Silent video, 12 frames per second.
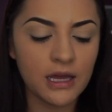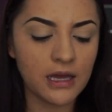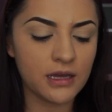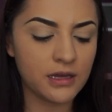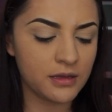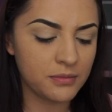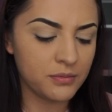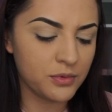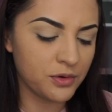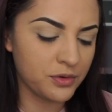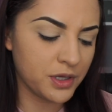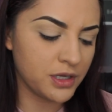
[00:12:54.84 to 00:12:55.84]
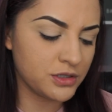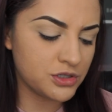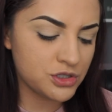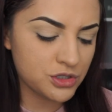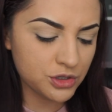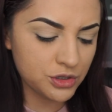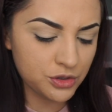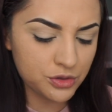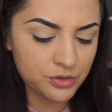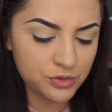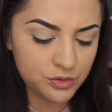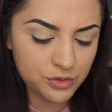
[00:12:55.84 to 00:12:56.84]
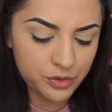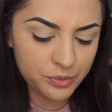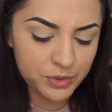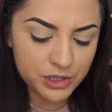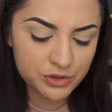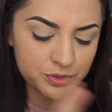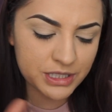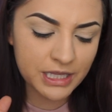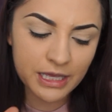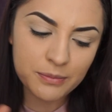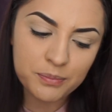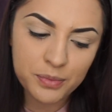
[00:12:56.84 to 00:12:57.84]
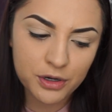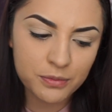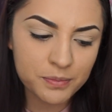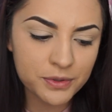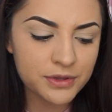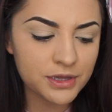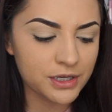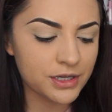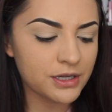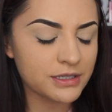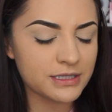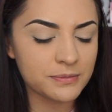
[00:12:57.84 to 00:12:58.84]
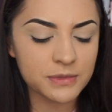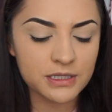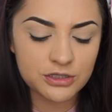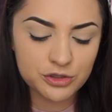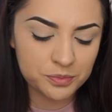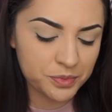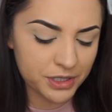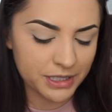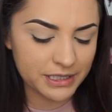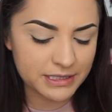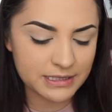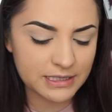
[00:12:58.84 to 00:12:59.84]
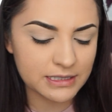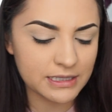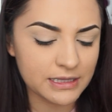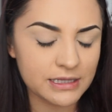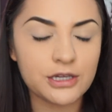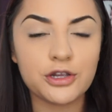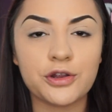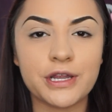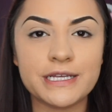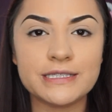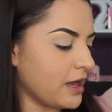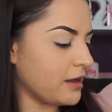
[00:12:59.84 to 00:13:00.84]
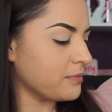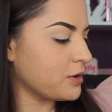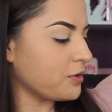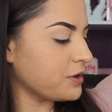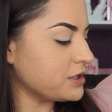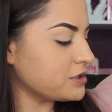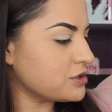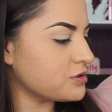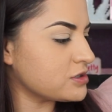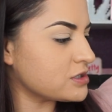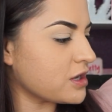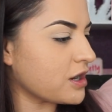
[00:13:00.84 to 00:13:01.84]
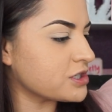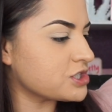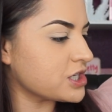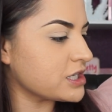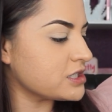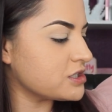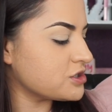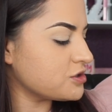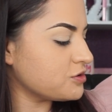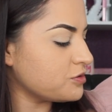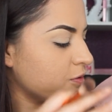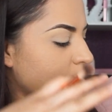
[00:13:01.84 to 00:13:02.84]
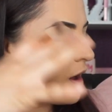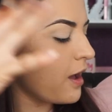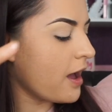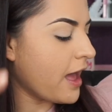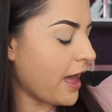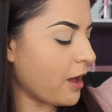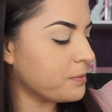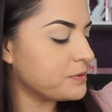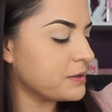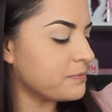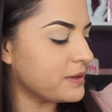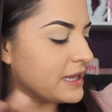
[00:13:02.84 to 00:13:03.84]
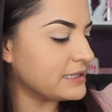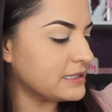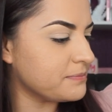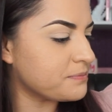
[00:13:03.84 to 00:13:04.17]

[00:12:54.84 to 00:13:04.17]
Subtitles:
I'm going to be doing a purple look, something super easy, nothing crazy. I'm going to start just to help the blending